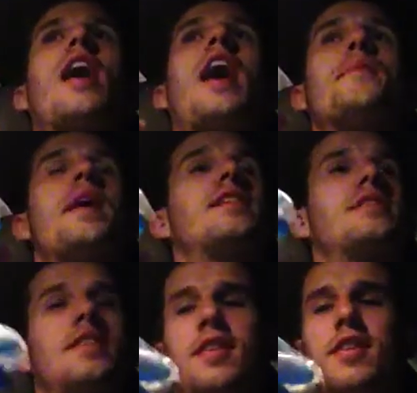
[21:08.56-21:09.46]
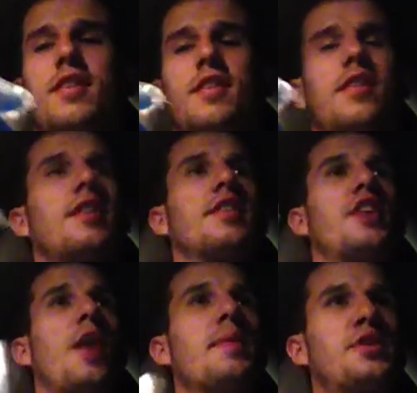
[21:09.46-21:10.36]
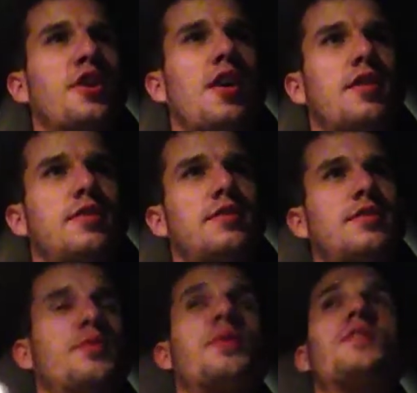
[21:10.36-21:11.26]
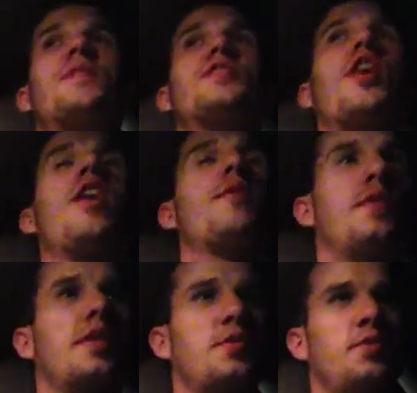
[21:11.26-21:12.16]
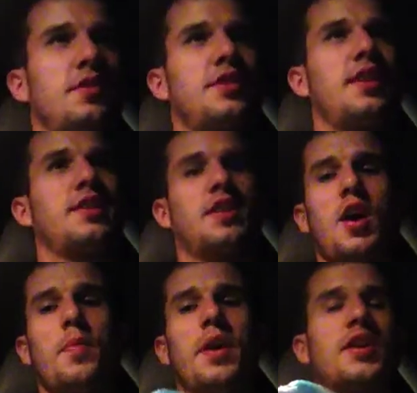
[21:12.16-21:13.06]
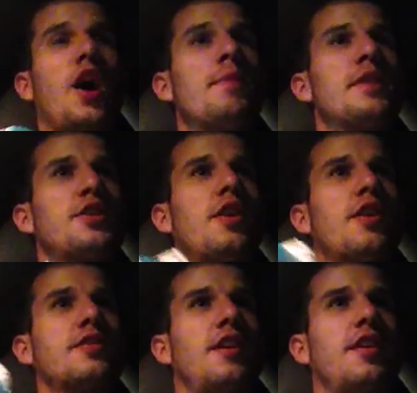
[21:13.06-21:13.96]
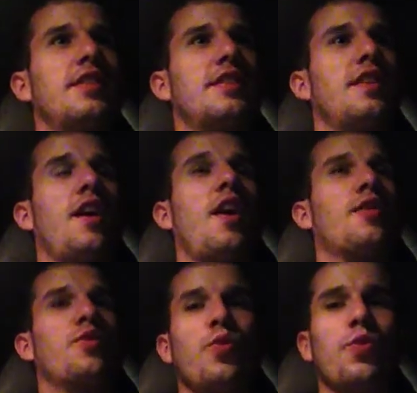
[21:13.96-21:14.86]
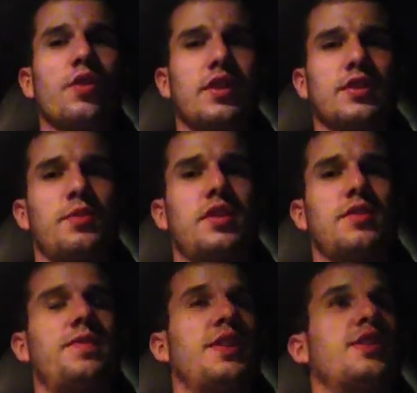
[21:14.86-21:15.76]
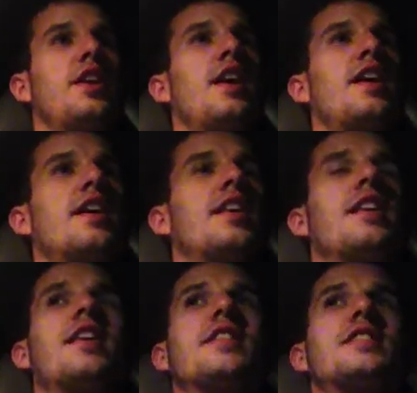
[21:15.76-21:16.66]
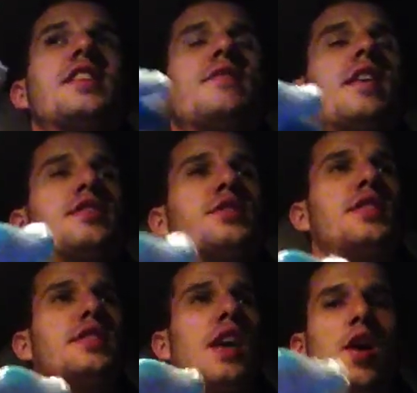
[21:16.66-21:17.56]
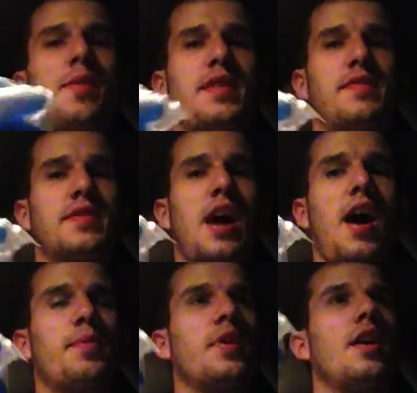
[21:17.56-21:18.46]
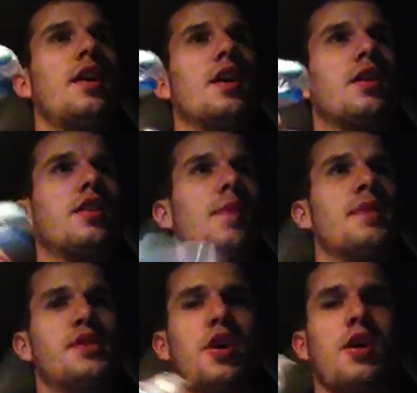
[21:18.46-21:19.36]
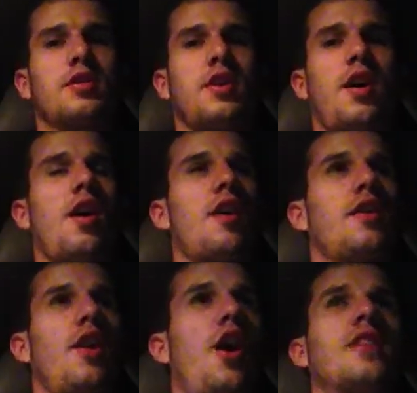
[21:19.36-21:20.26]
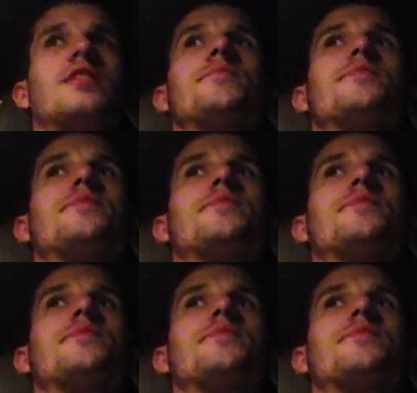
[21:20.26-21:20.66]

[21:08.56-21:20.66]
I meant gummy sharks. Swedish Fish are one of the coolest things, but gummy sharks are cooler than Swedish Fish. CVS used to sell them and they've stopped. Gummy sharks are awesome.